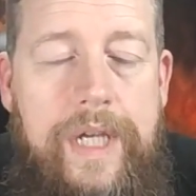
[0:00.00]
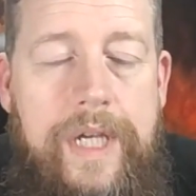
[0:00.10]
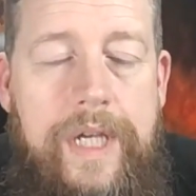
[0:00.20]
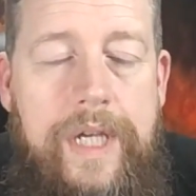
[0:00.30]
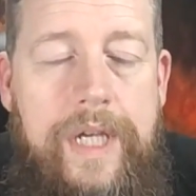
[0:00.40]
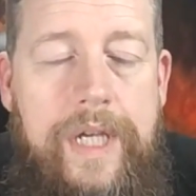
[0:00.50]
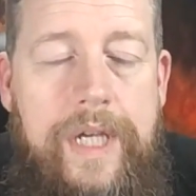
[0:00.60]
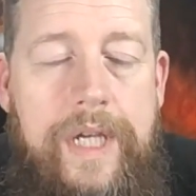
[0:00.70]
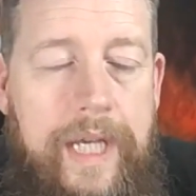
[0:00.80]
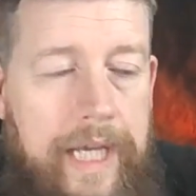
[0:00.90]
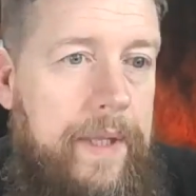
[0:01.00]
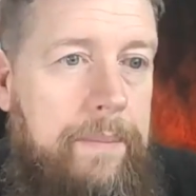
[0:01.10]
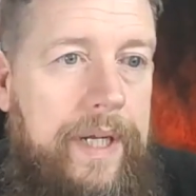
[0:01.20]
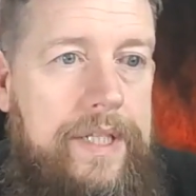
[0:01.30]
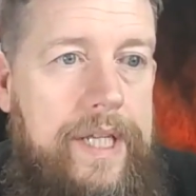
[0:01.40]

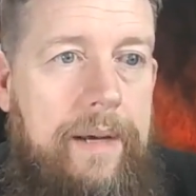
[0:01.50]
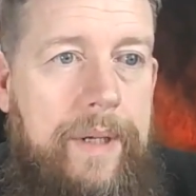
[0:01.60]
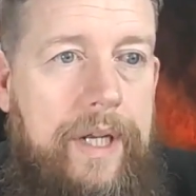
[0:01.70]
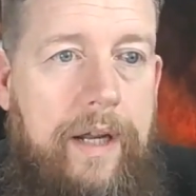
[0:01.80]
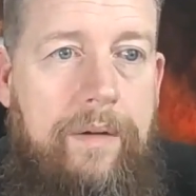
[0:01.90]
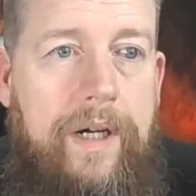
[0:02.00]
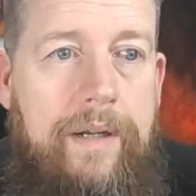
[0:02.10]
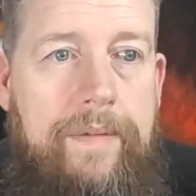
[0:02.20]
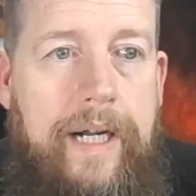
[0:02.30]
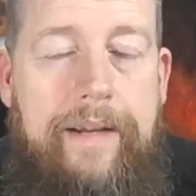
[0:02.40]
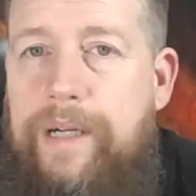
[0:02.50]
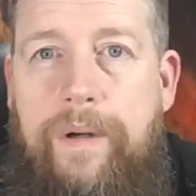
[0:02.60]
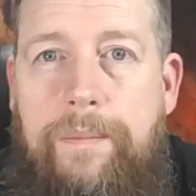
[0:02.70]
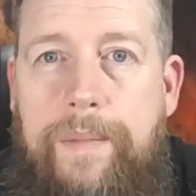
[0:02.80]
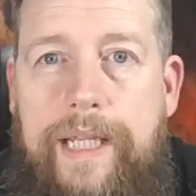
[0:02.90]
but no, I
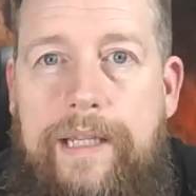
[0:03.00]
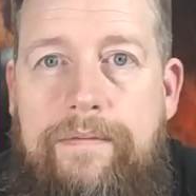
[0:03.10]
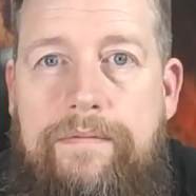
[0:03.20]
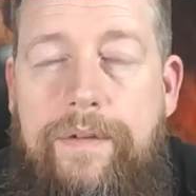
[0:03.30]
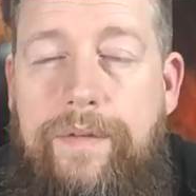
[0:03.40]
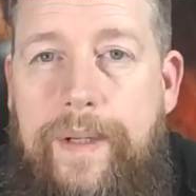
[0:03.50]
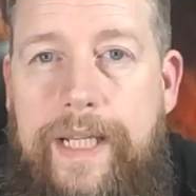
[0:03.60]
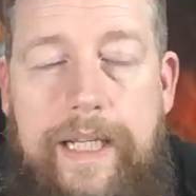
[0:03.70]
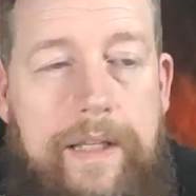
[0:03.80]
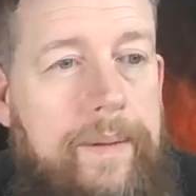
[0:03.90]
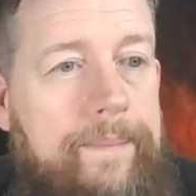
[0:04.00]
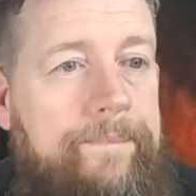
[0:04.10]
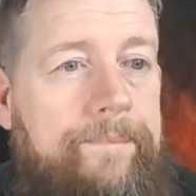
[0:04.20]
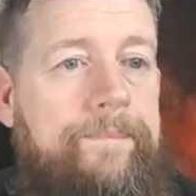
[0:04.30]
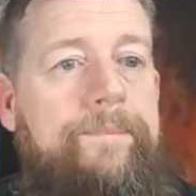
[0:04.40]
won't be reviewing another one.
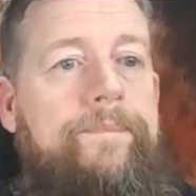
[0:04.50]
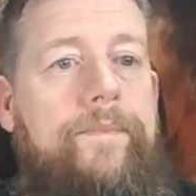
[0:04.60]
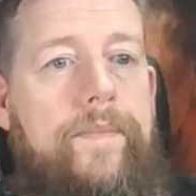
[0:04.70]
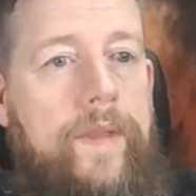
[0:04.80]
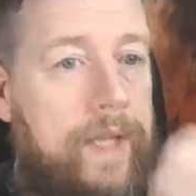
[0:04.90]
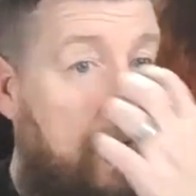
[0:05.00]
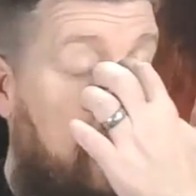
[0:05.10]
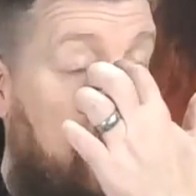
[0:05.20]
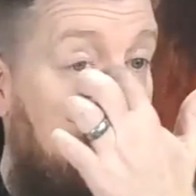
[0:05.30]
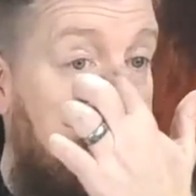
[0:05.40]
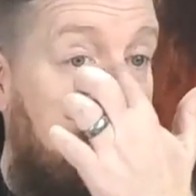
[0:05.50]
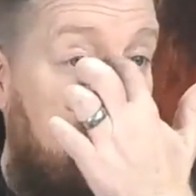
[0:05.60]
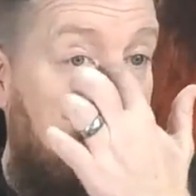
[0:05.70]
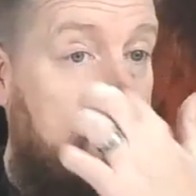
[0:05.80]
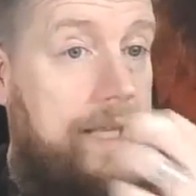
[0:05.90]

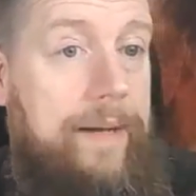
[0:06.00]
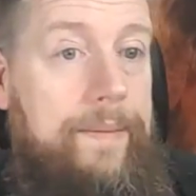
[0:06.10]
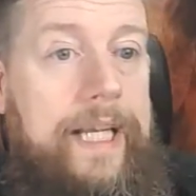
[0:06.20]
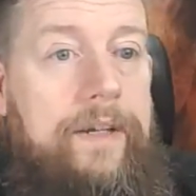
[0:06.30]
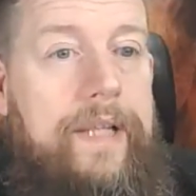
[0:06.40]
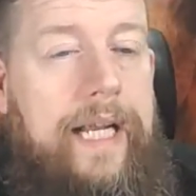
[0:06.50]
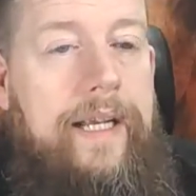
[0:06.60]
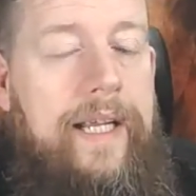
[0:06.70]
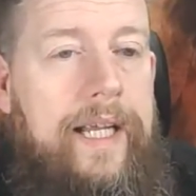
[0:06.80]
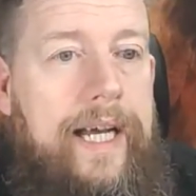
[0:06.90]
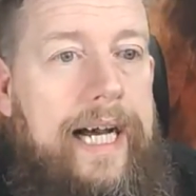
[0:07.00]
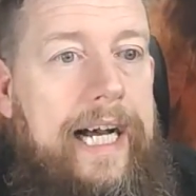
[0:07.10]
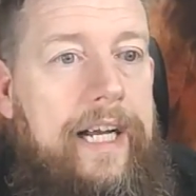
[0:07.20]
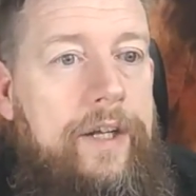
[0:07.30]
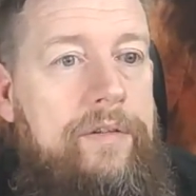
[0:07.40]
So there we go then.
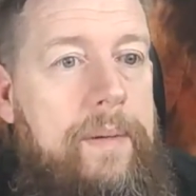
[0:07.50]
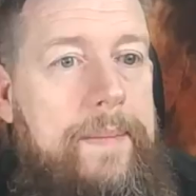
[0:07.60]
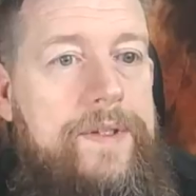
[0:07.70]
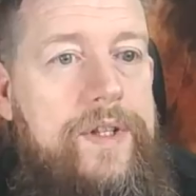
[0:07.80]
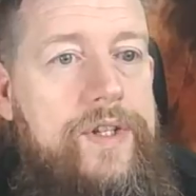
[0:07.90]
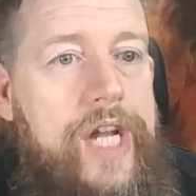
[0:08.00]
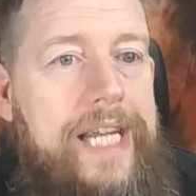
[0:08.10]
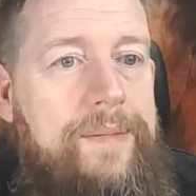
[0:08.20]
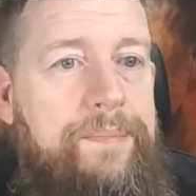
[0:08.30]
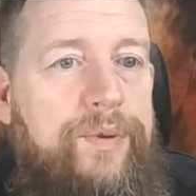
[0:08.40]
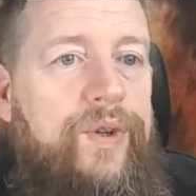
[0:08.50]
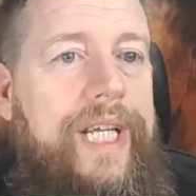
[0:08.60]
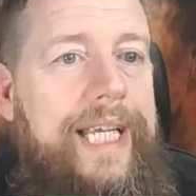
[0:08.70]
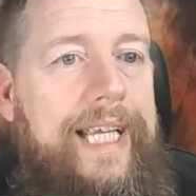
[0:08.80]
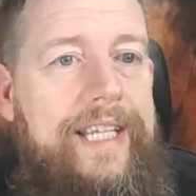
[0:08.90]
Who remembers the shed
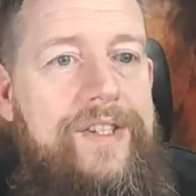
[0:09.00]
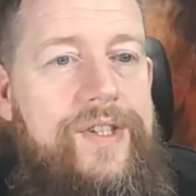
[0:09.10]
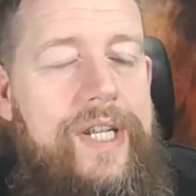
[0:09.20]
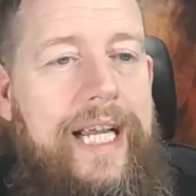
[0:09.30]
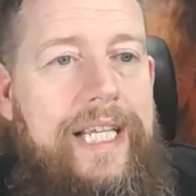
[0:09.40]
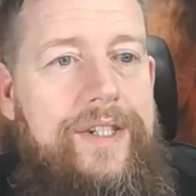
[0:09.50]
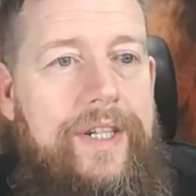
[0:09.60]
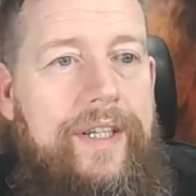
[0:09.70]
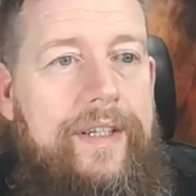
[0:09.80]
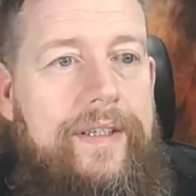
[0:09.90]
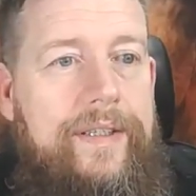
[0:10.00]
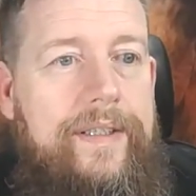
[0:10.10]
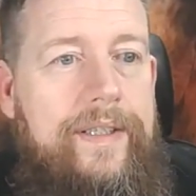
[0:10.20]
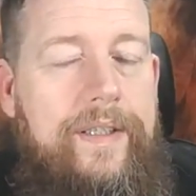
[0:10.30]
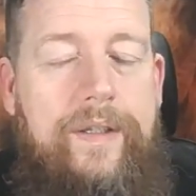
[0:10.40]
pre-insulation?
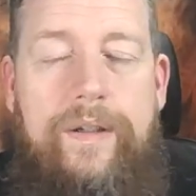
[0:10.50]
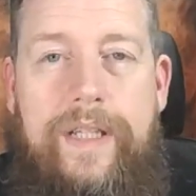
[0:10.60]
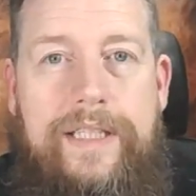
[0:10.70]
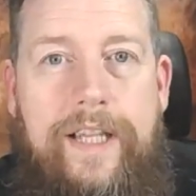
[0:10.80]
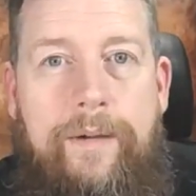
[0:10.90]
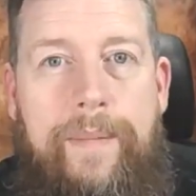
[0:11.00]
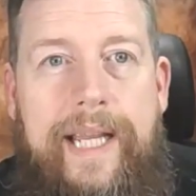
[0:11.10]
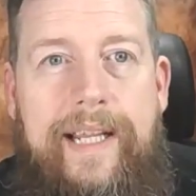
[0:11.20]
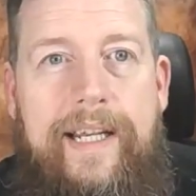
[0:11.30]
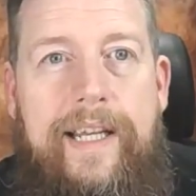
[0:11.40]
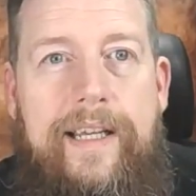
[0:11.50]
Cool, that's going back, isn't it?